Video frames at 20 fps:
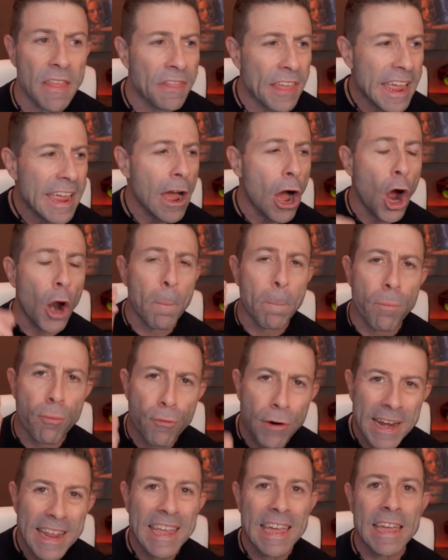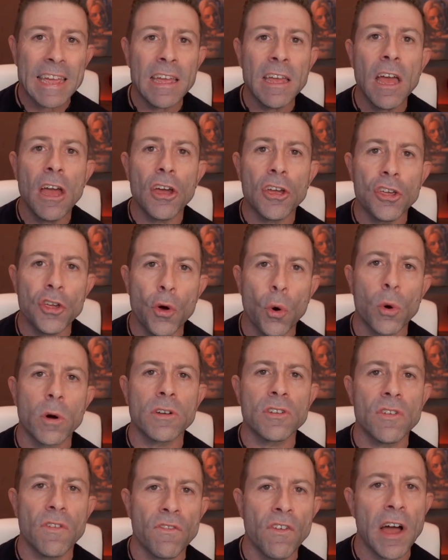They are bricking your
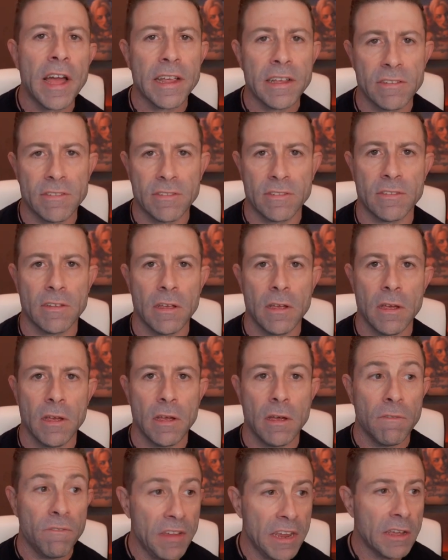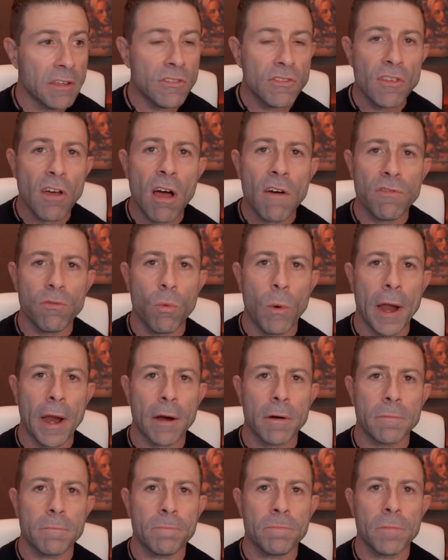device via software
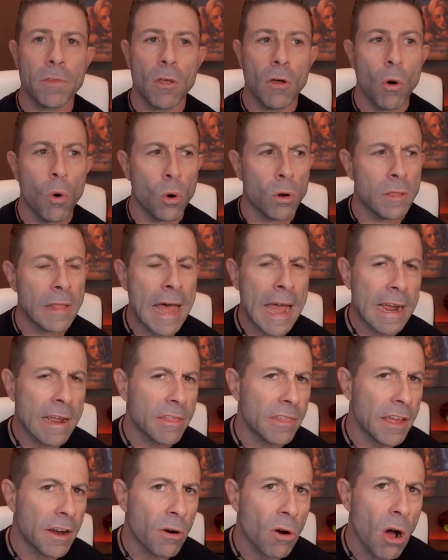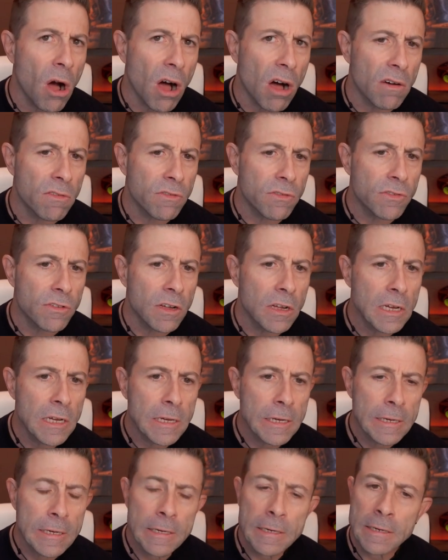or lack thereof.
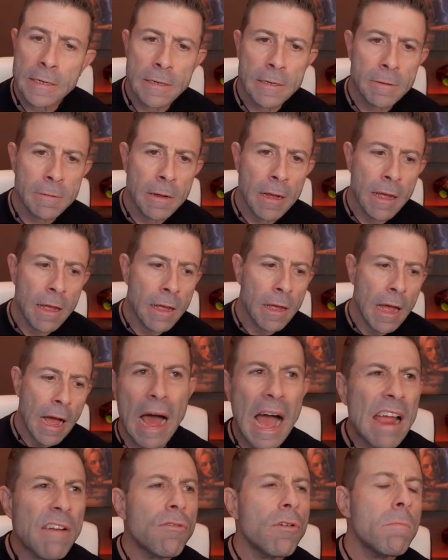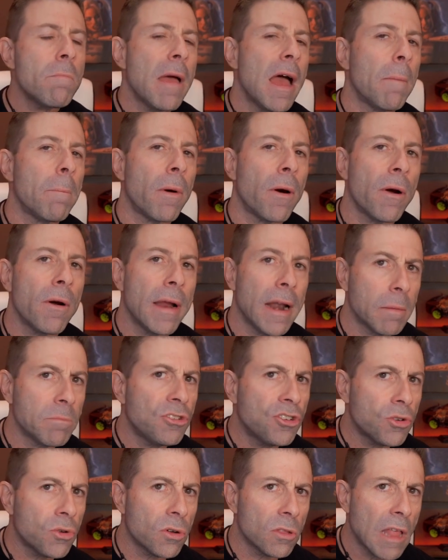I remember, and I'm
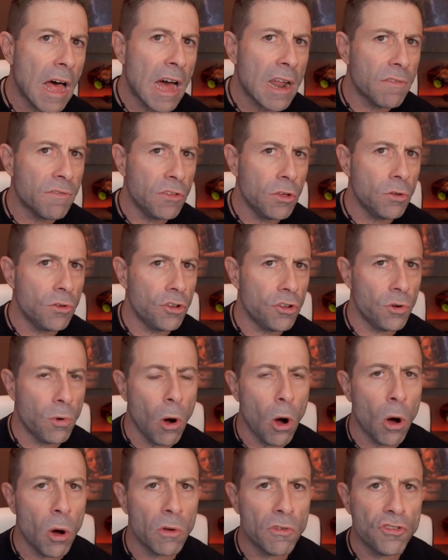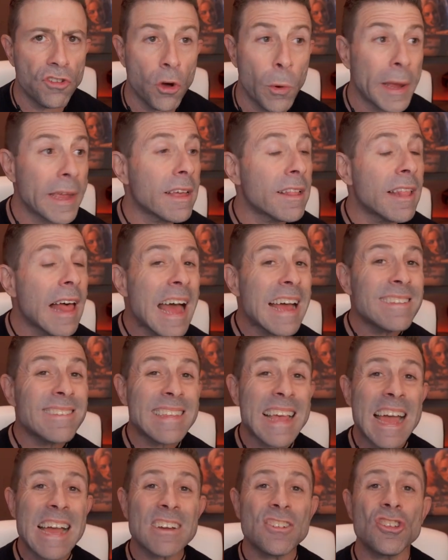sure a lot of you do also, a class
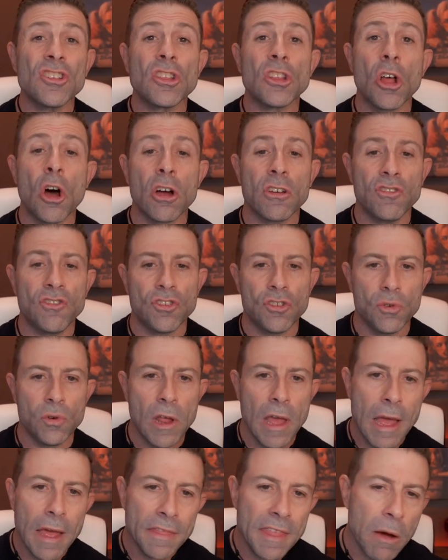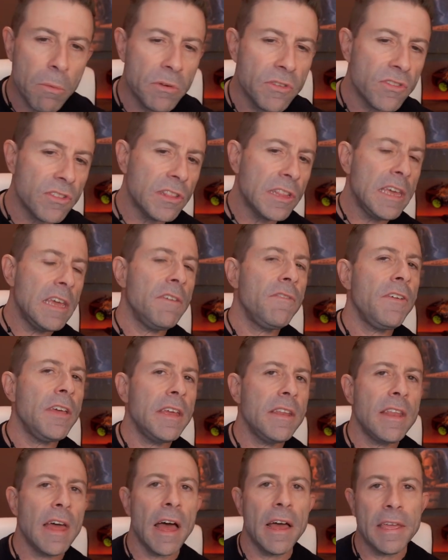action lawsuit that was
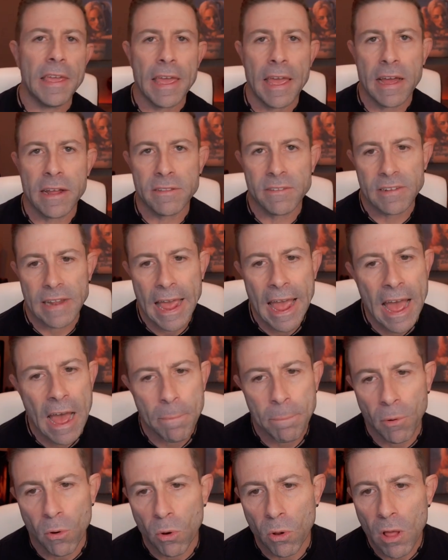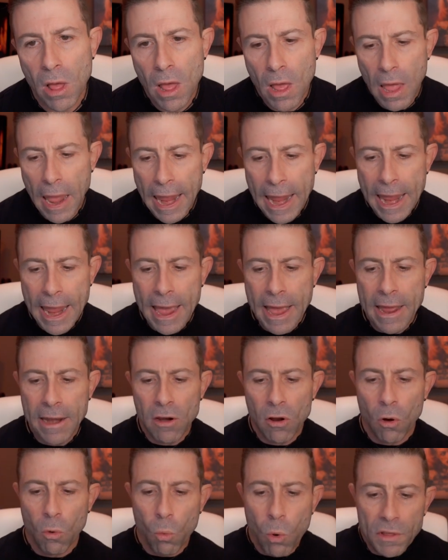levied against Apple.
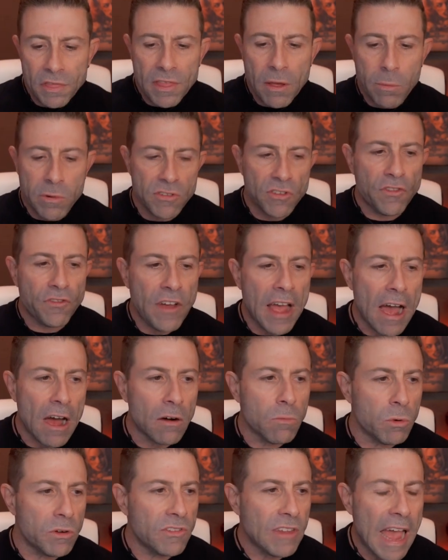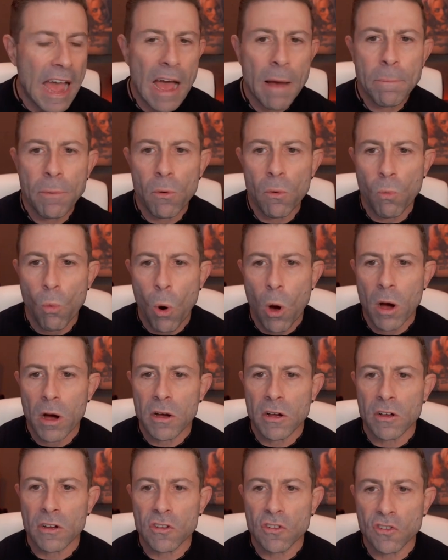And what that was found was Apple
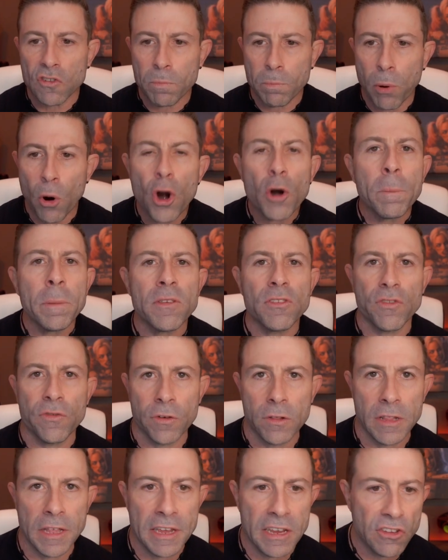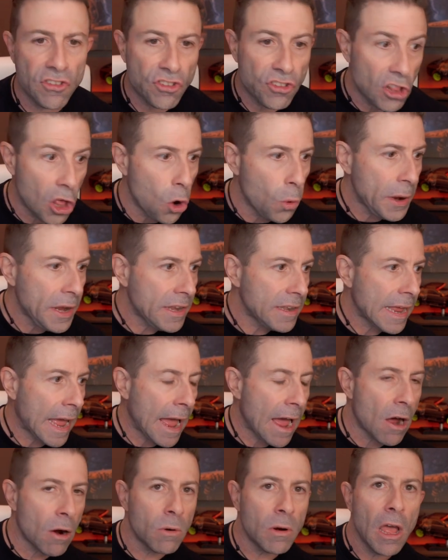was purposefully slowing
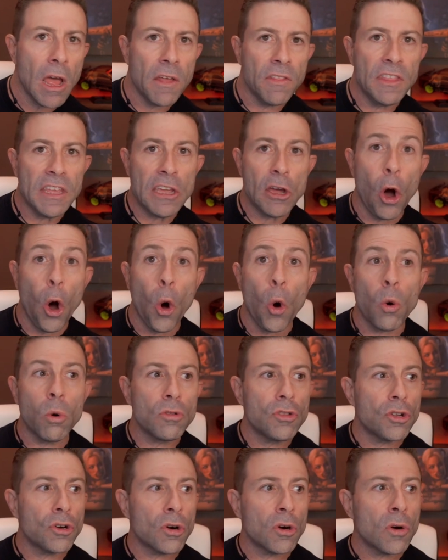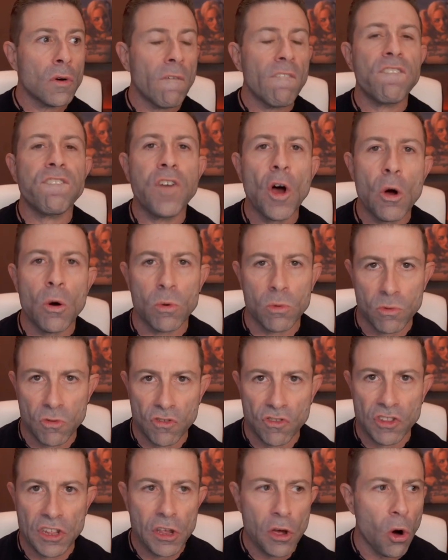down the older
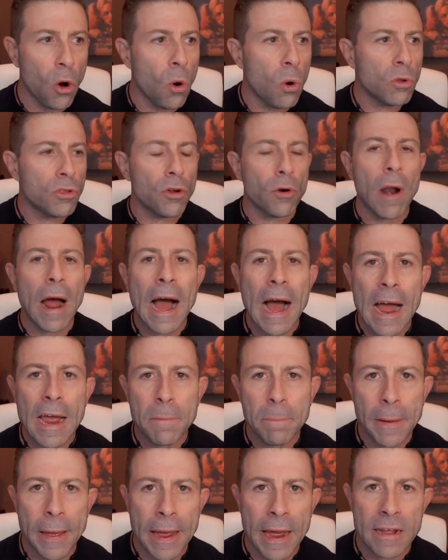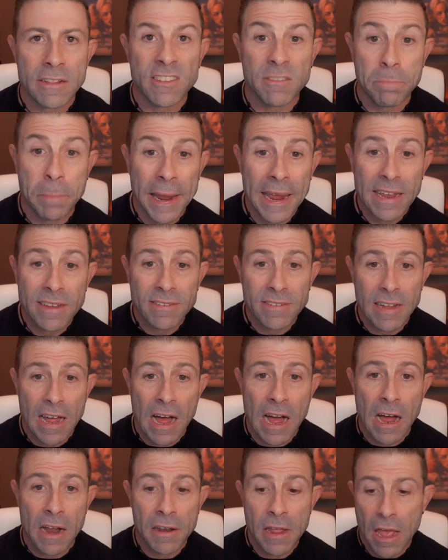phones, the older iPads, based
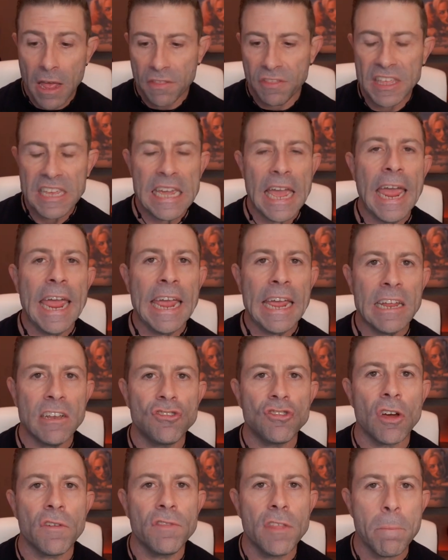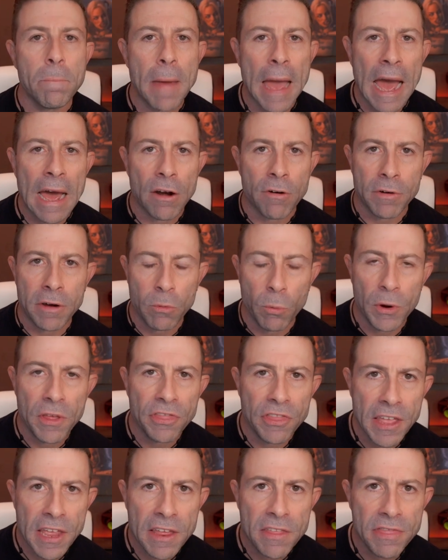on the age of the battery
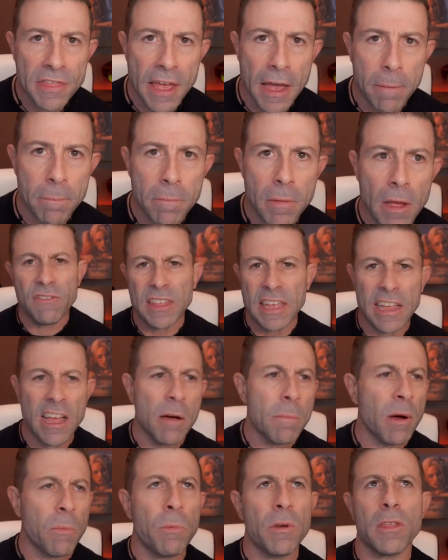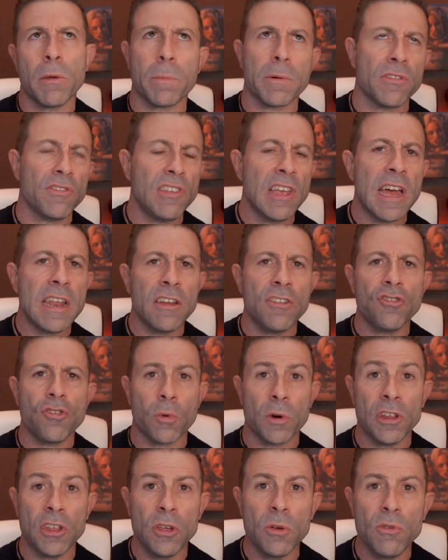within them. They come up with a percentage
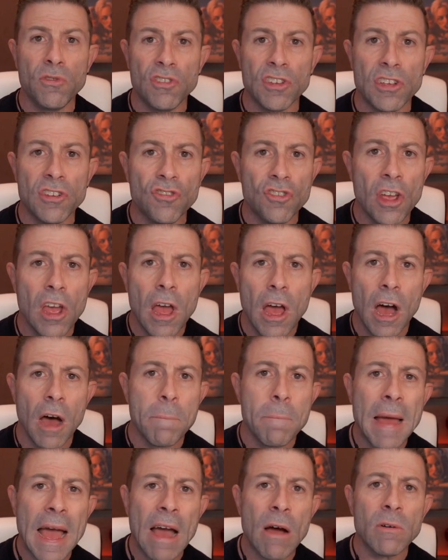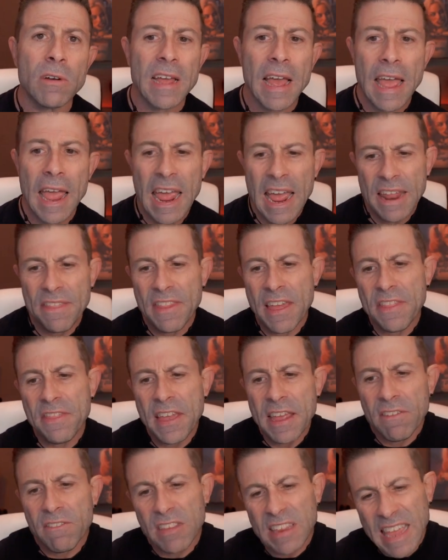or a usage amount, and then
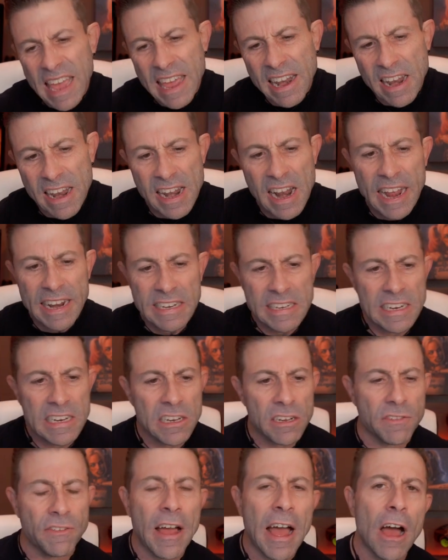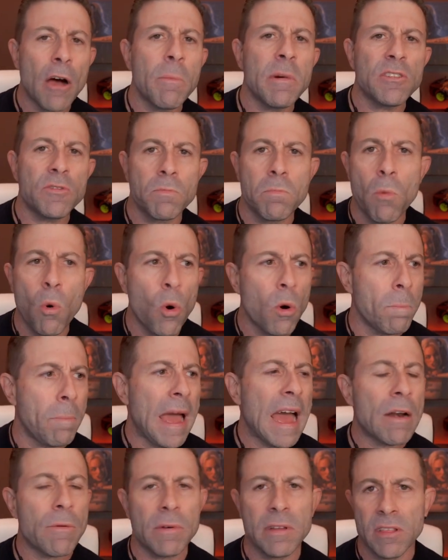they get an idea of how much more
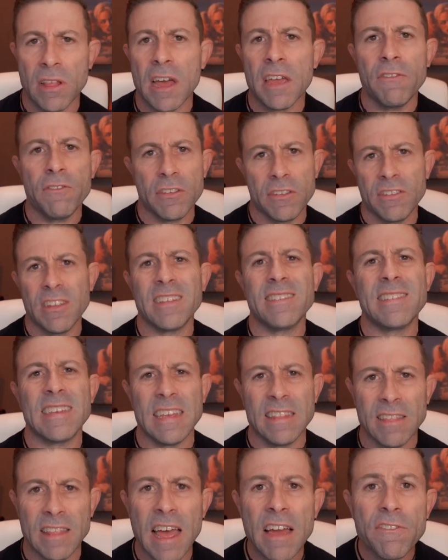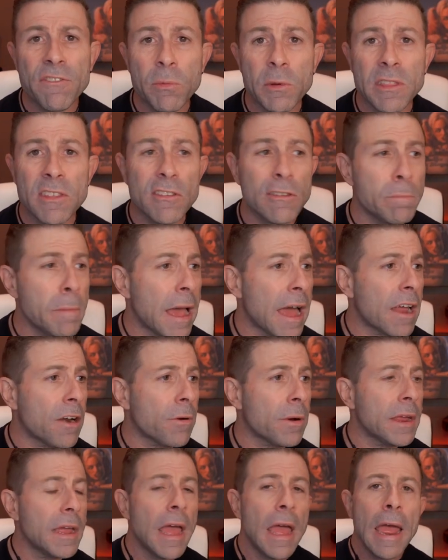battery life is, let's say, left with this
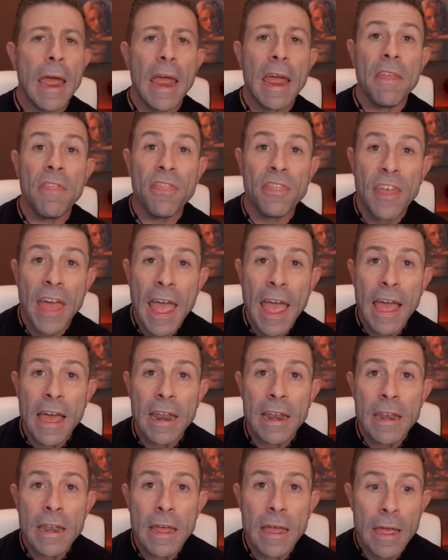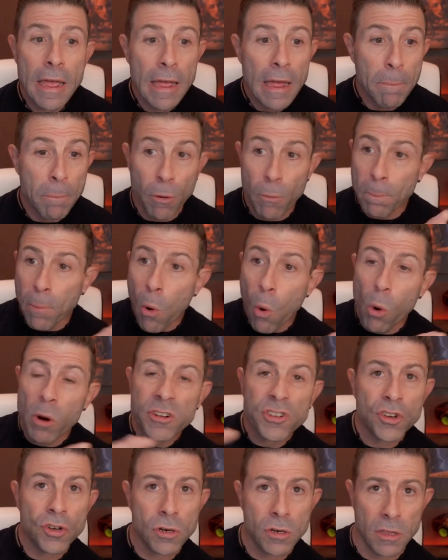battery. And then
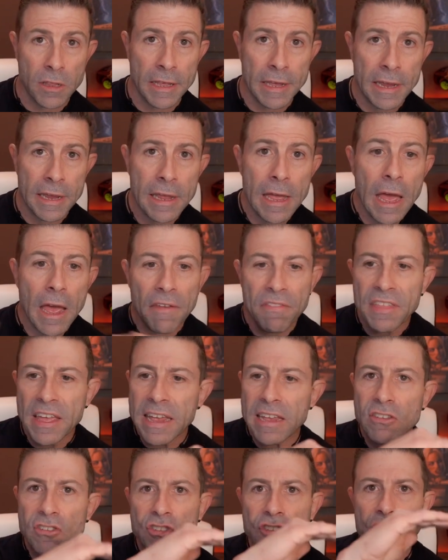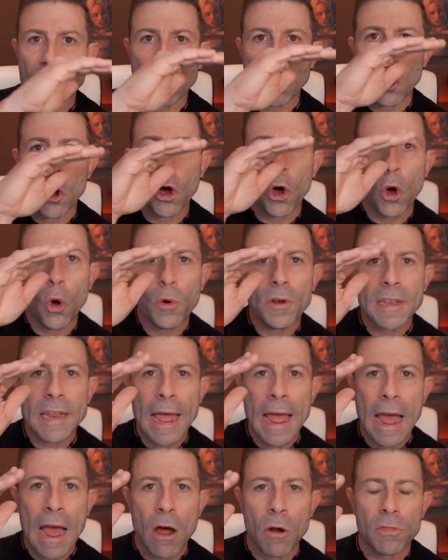proportionally, they slow
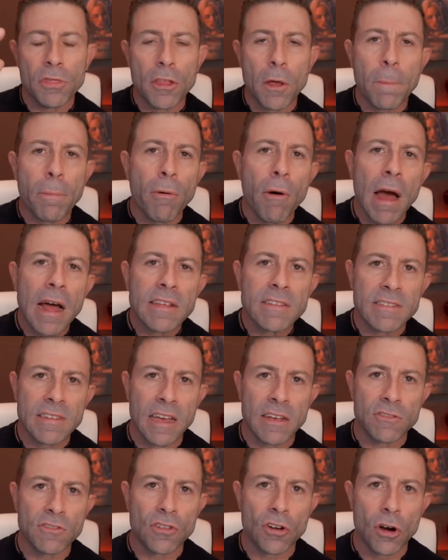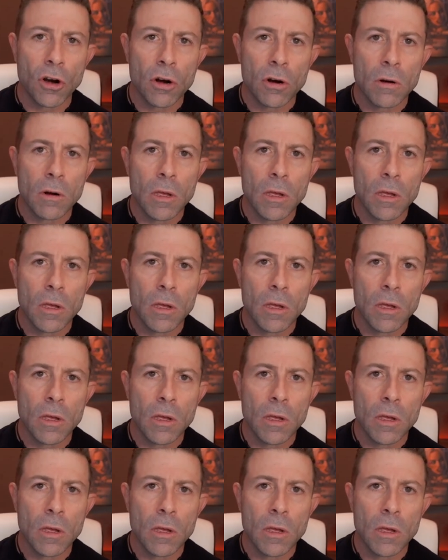down the processor.